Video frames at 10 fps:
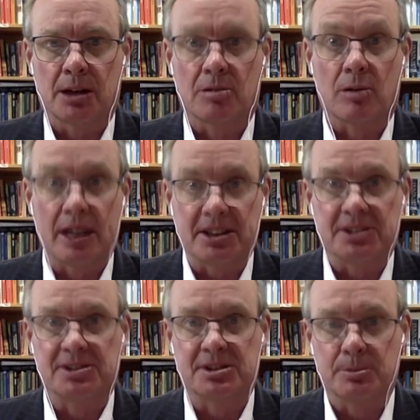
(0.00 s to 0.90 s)
greater
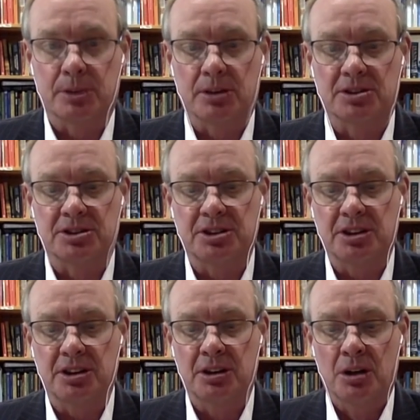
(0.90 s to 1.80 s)

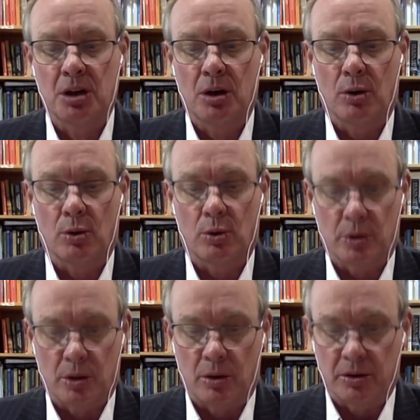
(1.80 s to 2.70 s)
stability or
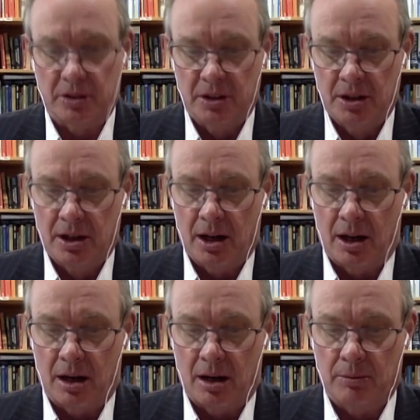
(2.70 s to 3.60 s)

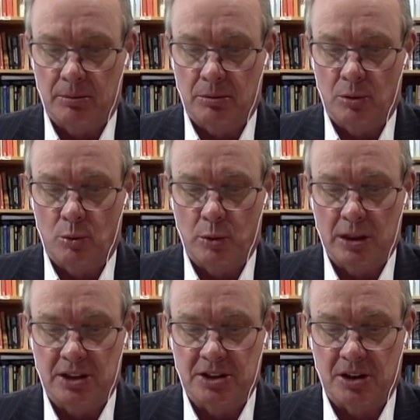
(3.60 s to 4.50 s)
not.
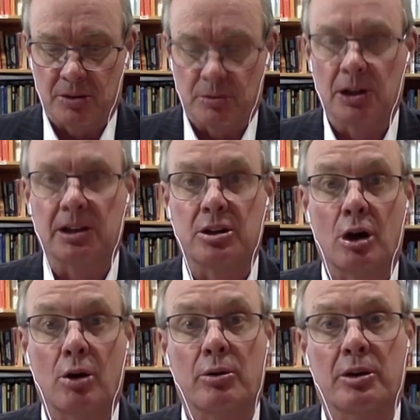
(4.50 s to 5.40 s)
We don't really
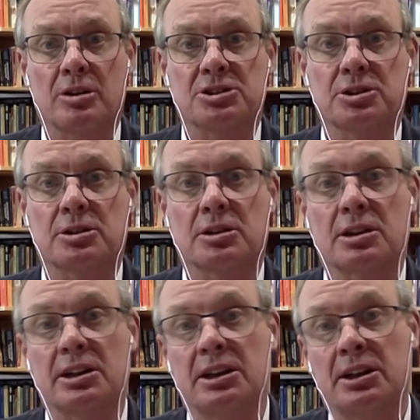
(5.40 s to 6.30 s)
know, although
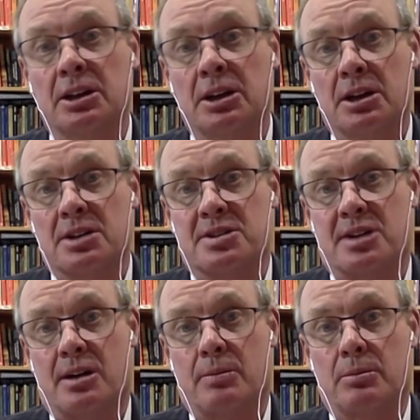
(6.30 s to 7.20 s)
certainly
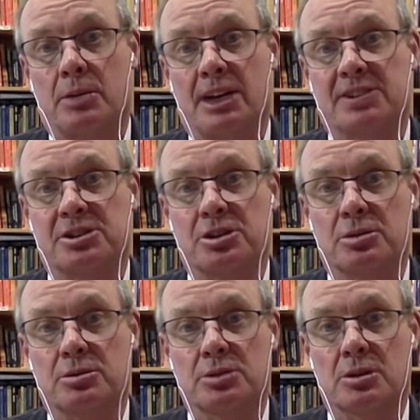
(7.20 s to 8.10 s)
some
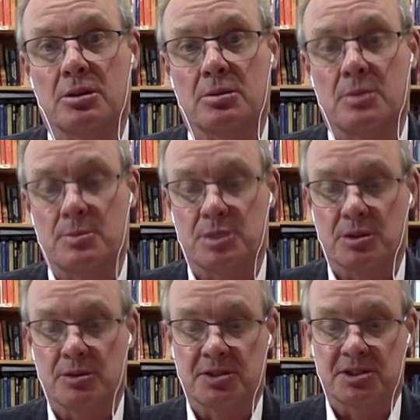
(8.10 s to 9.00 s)
external
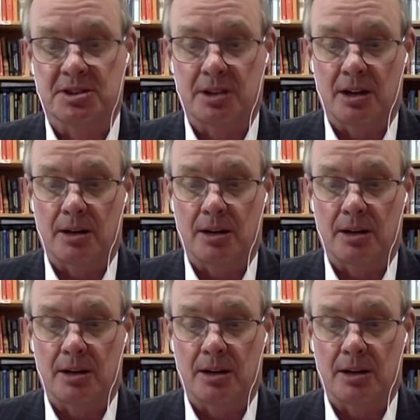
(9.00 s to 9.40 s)
observers